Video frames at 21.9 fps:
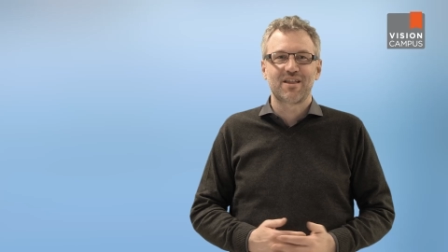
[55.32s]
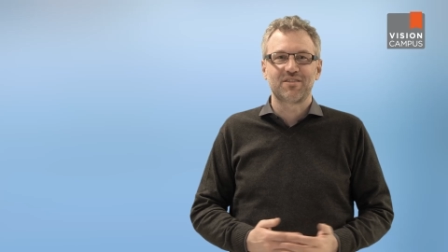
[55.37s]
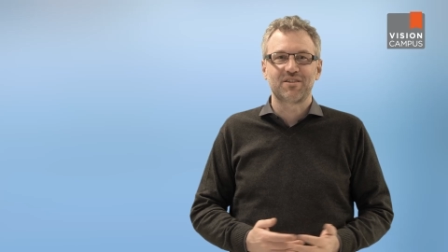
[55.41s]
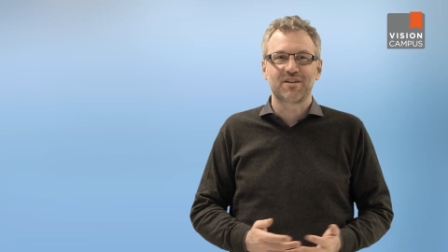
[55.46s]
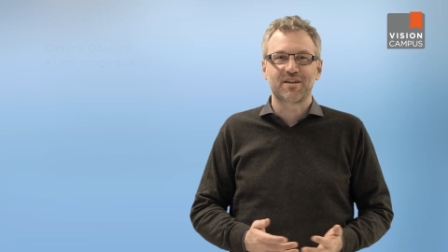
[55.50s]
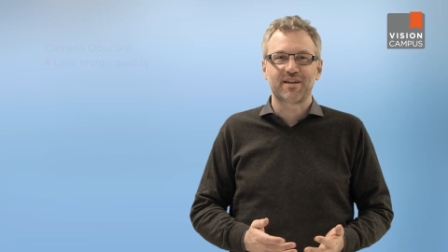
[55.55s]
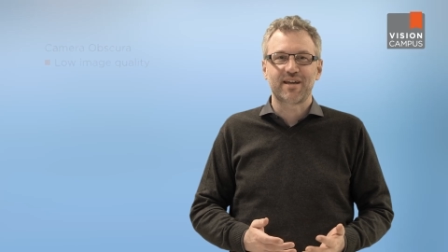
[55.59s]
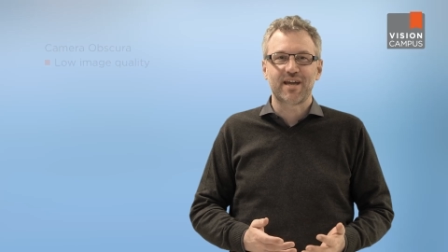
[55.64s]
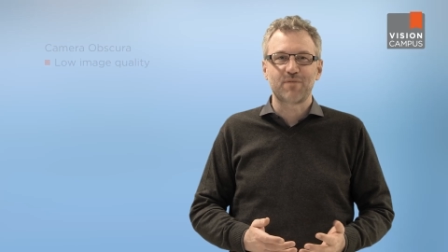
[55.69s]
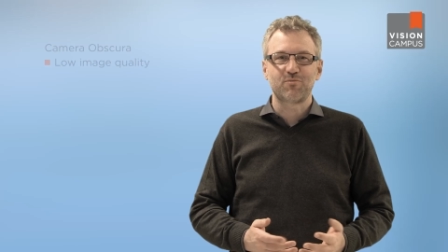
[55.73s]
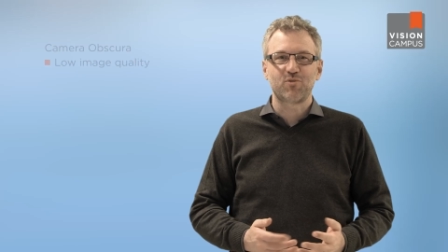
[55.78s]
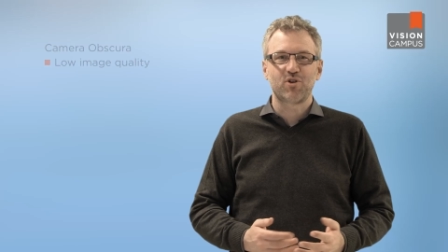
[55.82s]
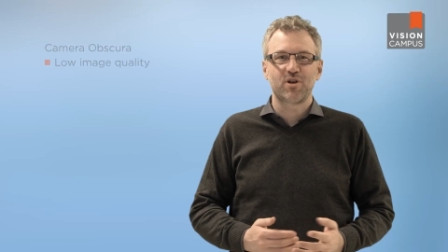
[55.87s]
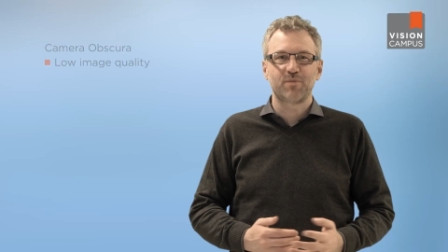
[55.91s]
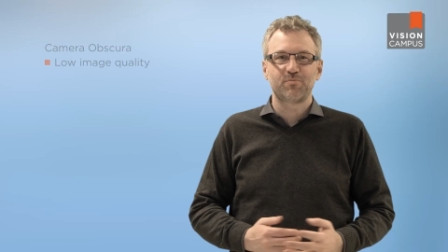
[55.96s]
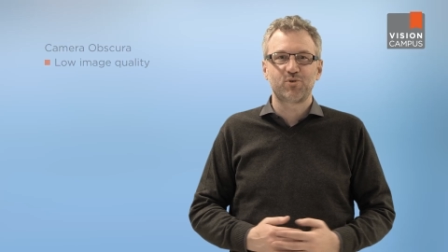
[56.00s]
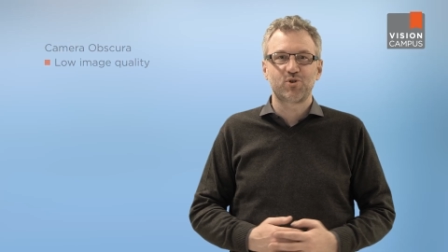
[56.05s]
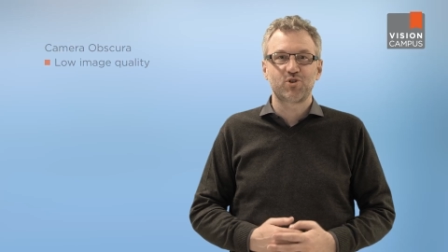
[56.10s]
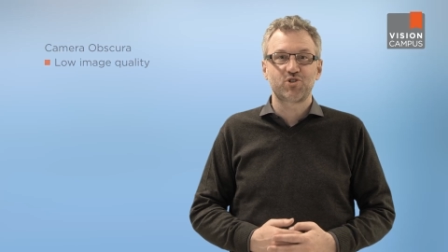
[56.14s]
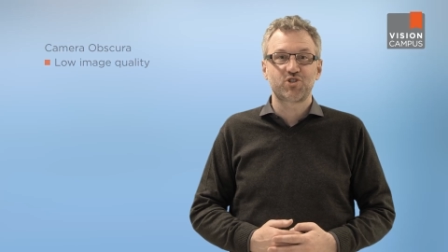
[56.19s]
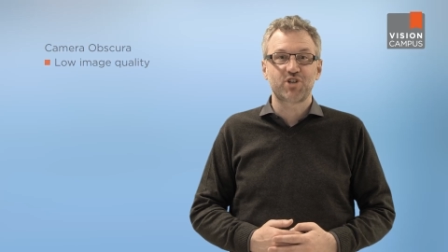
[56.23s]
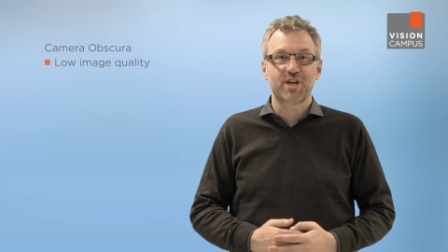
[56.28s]
The
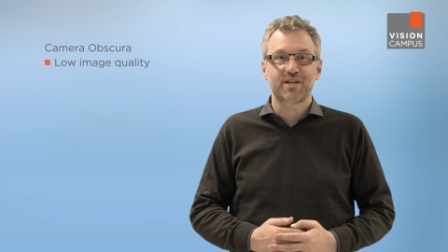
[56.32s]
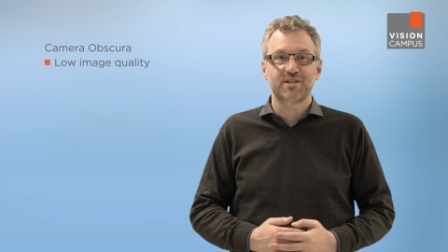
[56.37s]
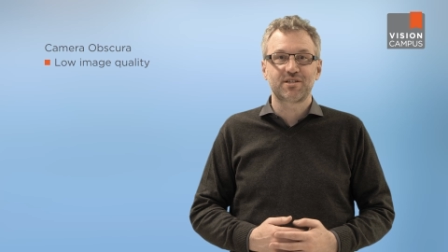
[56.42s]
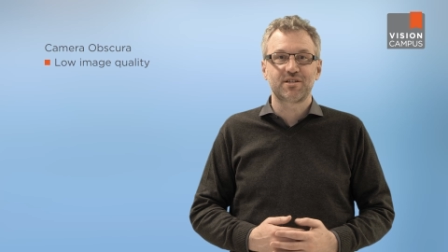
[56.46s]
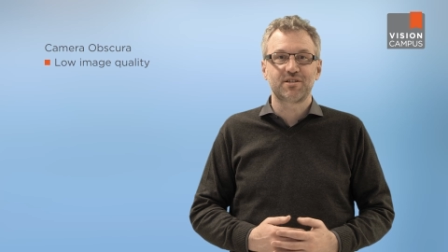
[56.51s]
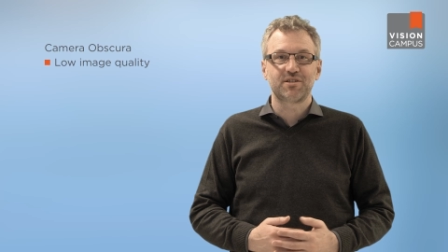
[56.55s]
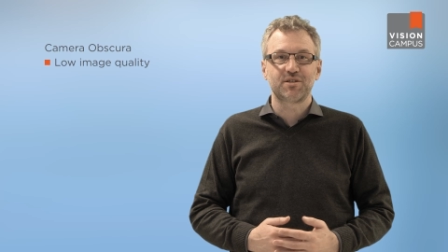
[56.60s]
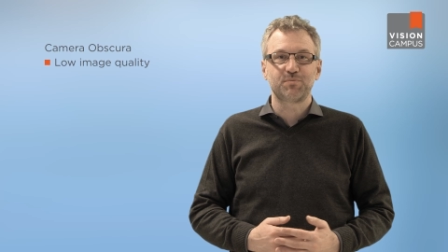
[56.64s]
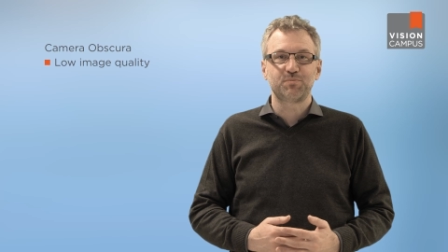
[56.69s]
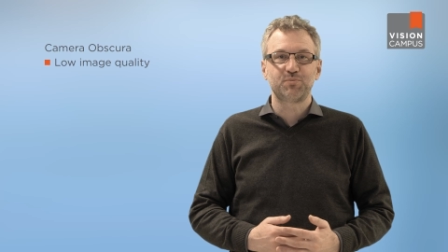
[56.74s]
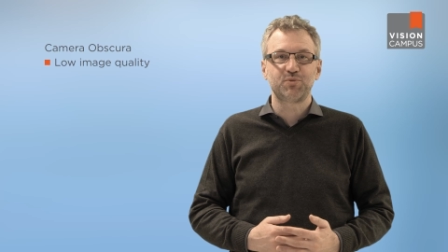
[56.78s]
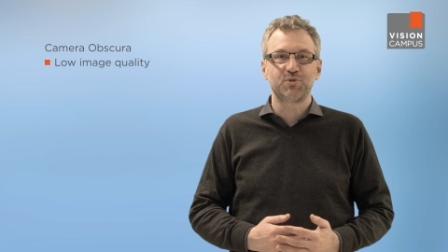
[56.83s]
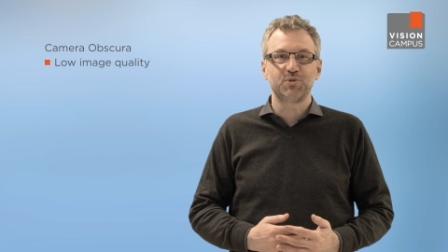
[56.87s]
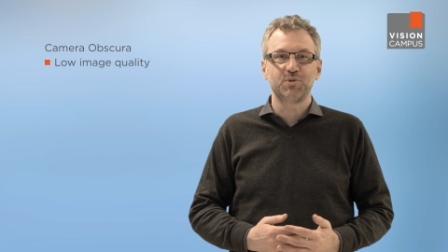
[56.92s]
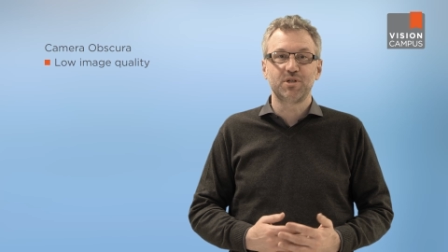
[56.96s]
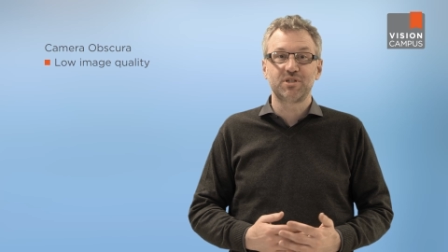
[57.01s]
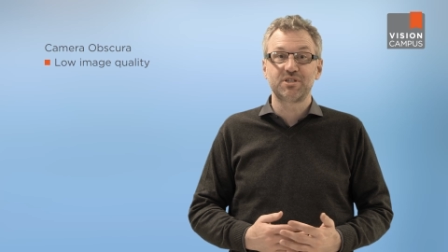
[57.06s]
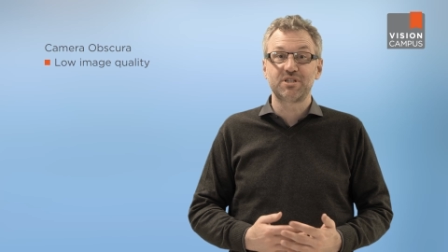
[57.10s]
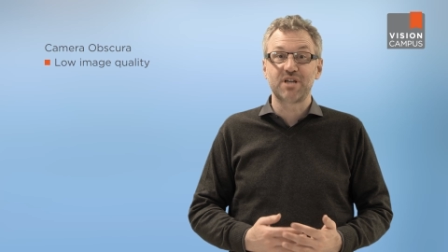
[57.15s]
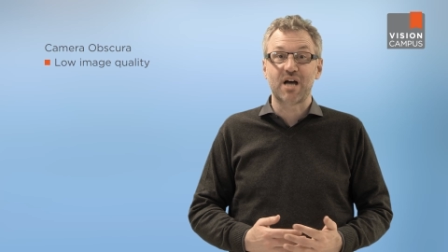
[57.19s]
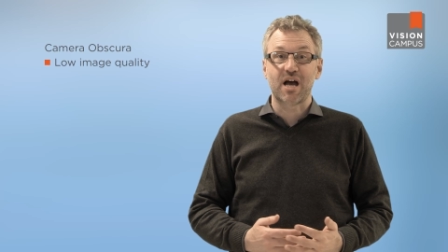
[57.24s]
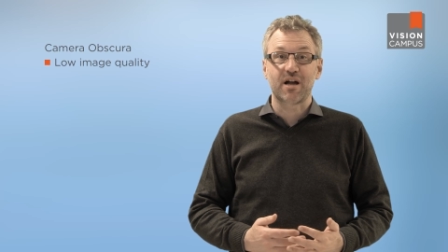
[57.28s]
camera projected a
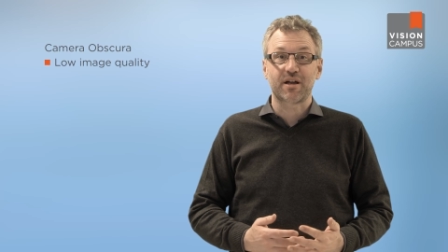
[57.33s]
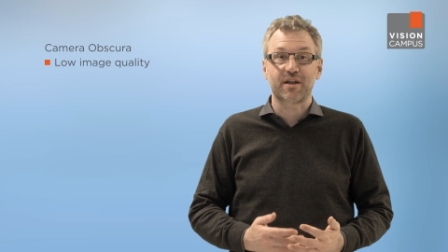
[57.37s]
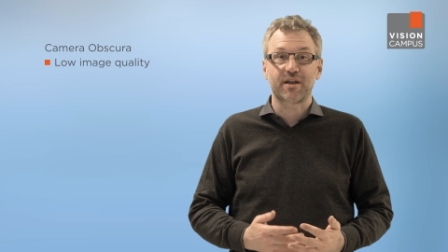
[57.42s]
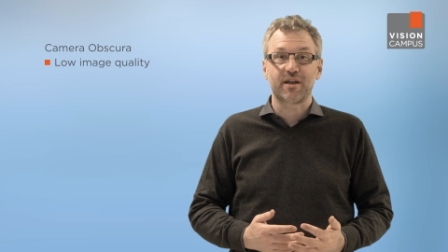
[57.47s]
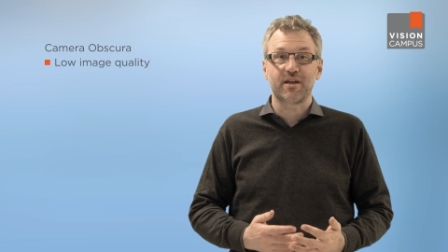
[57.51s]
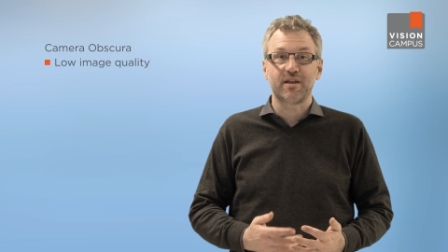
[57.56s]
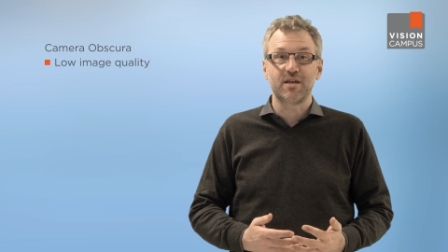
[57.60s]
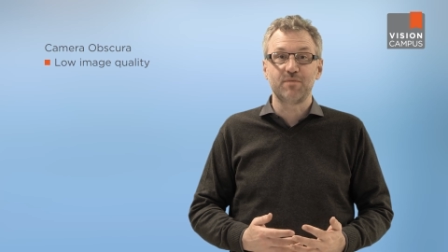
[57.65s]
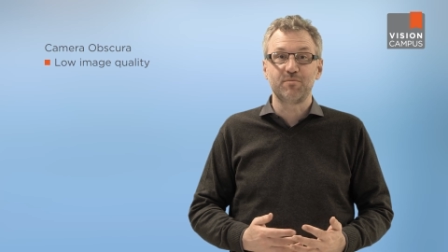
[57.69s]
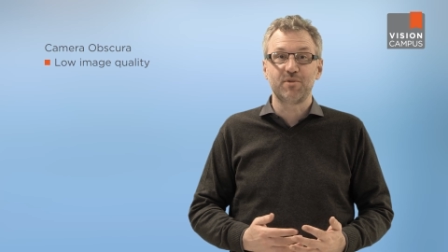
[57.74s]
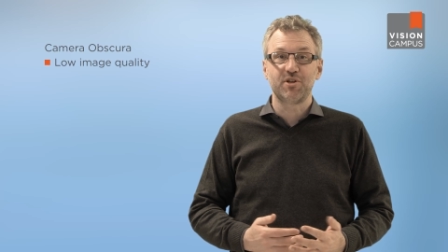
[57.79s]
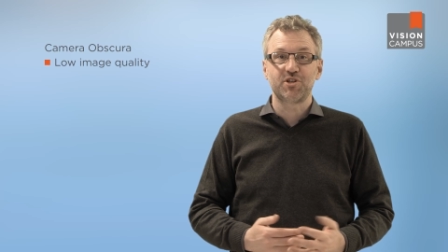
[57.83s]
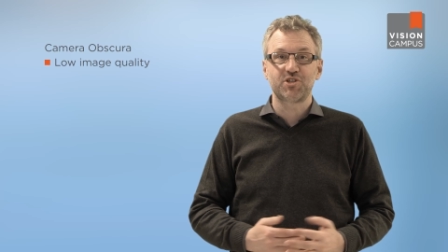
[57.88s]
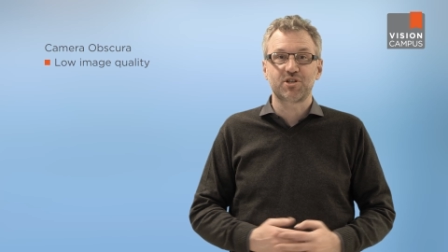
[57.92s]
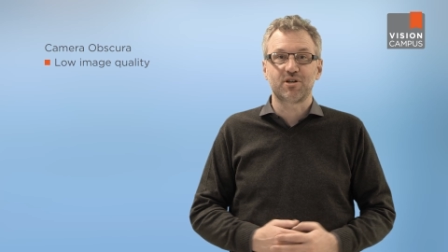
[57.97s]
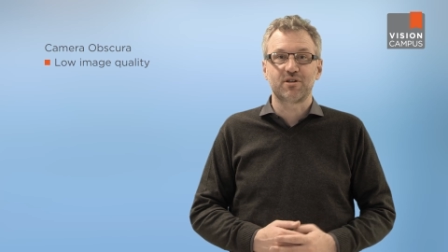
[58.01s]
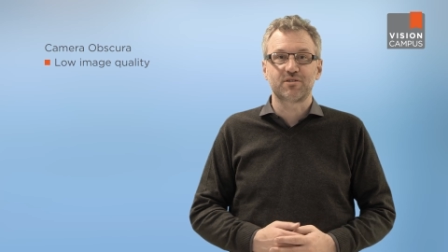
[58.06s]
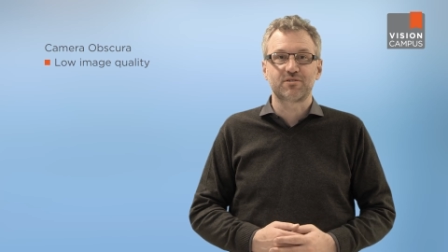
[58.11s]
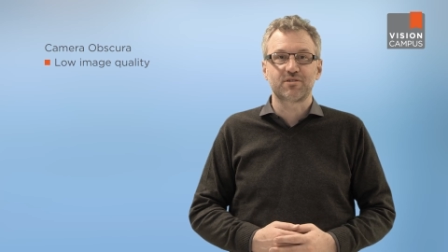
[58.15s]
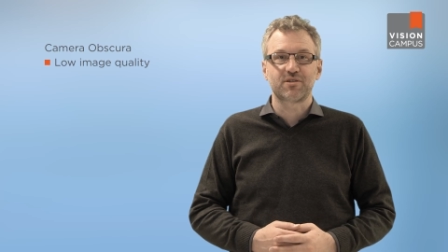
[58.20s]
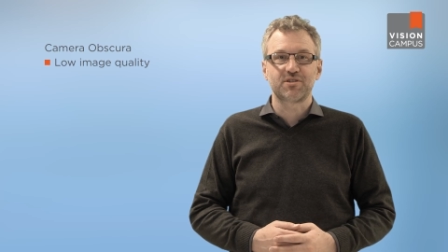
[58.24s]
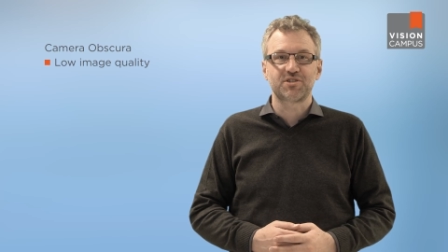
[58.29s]
poor dark image
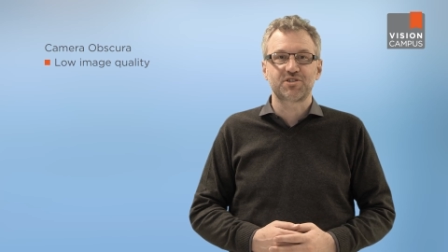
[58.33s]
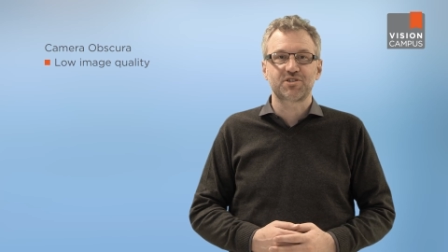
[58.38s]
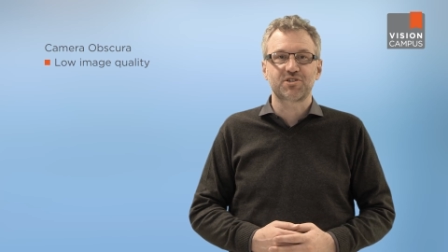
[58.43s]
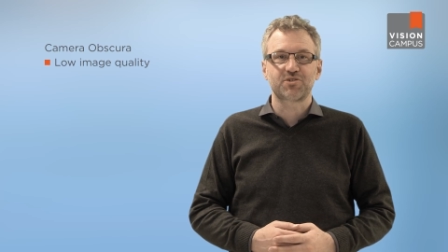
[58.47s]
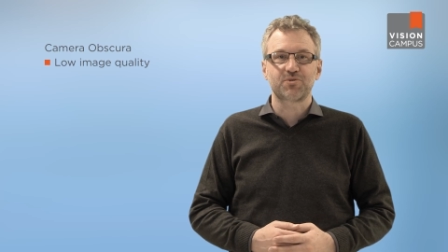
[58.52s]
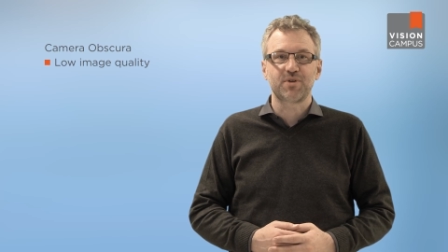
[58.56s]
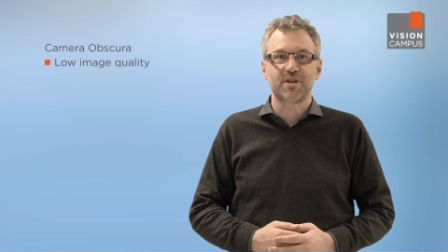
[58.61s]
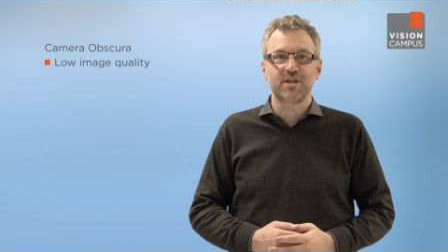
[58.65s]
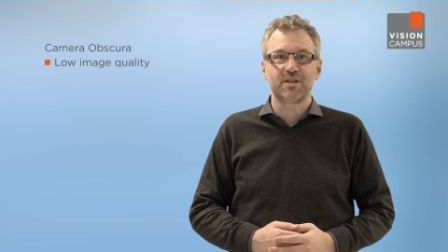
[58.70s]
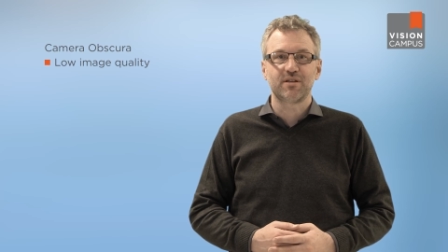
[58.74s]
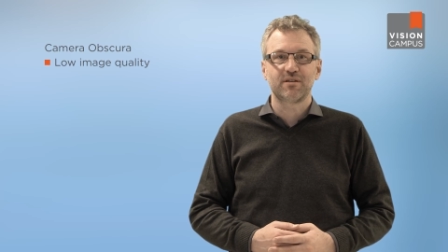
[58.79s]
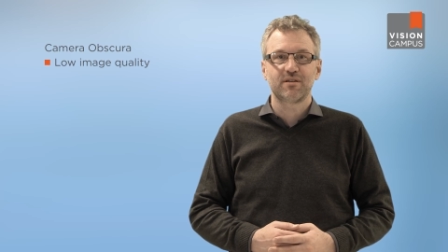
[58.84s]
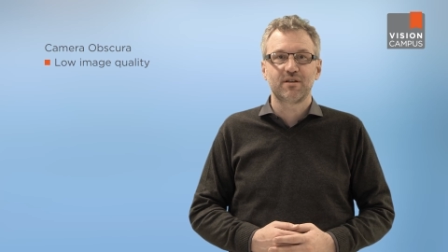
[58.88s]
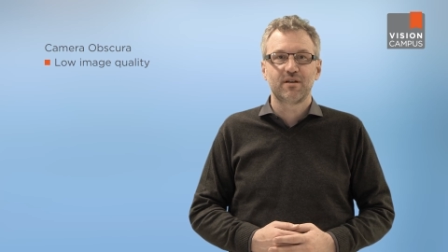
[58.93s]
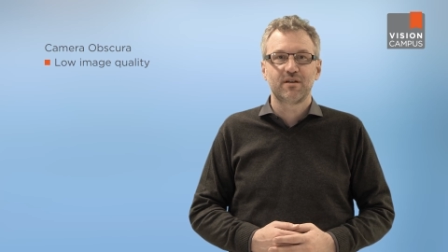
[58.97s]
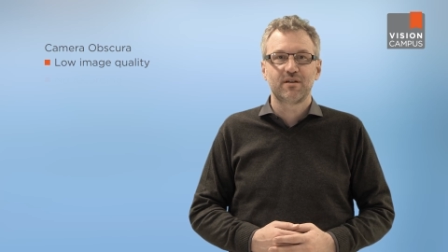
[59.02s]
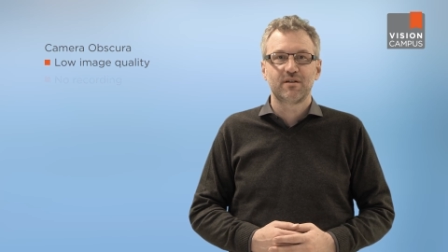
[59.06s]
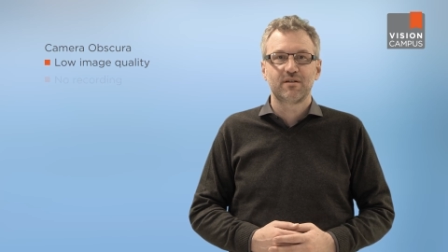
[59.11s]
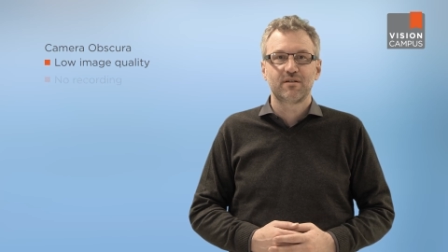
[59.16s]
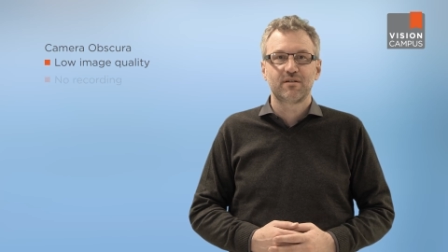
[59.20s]
onto the screen.